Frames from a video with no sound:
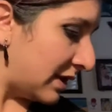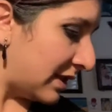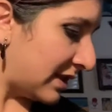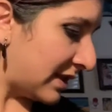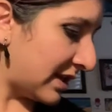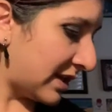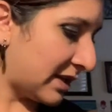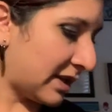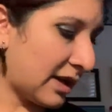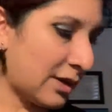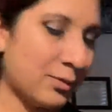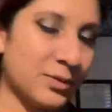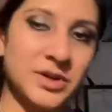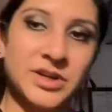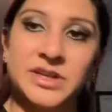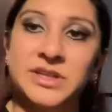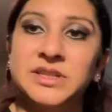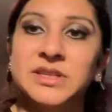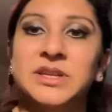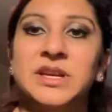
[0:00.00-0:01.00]
that I
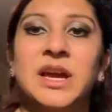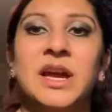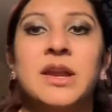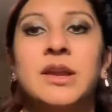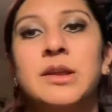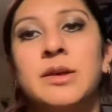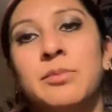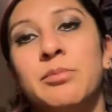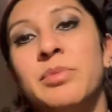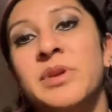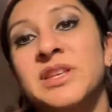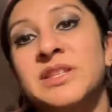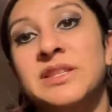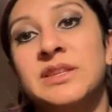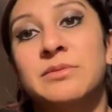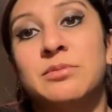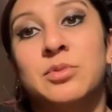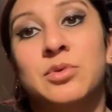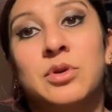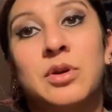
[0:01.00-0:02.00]
wanted to kind of base
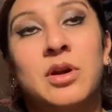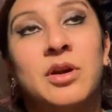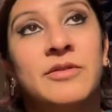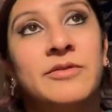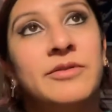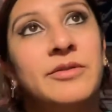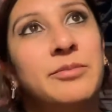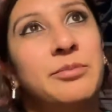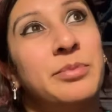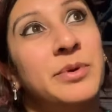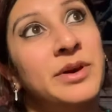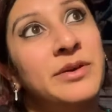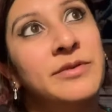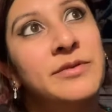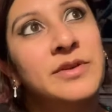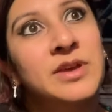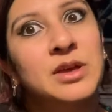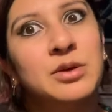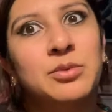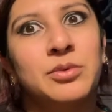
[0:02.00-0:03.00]
it more off of
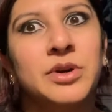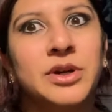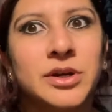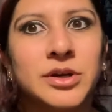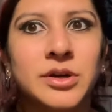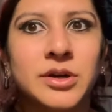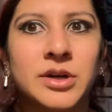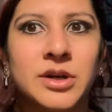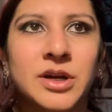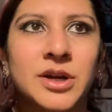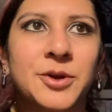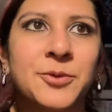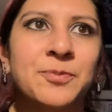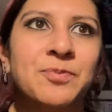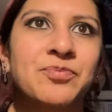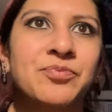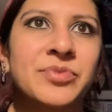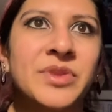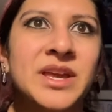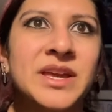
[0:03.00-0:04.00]
Buffy, where
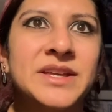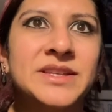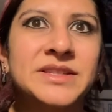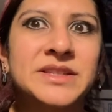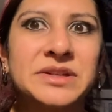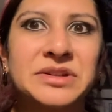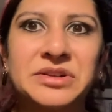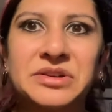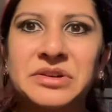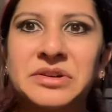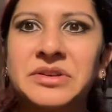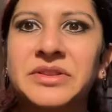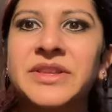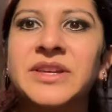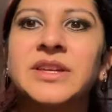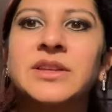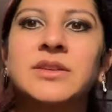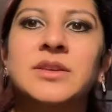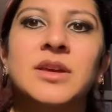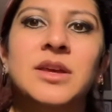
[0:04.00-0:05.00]
it's a girl
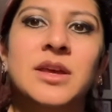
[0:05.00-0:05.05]
that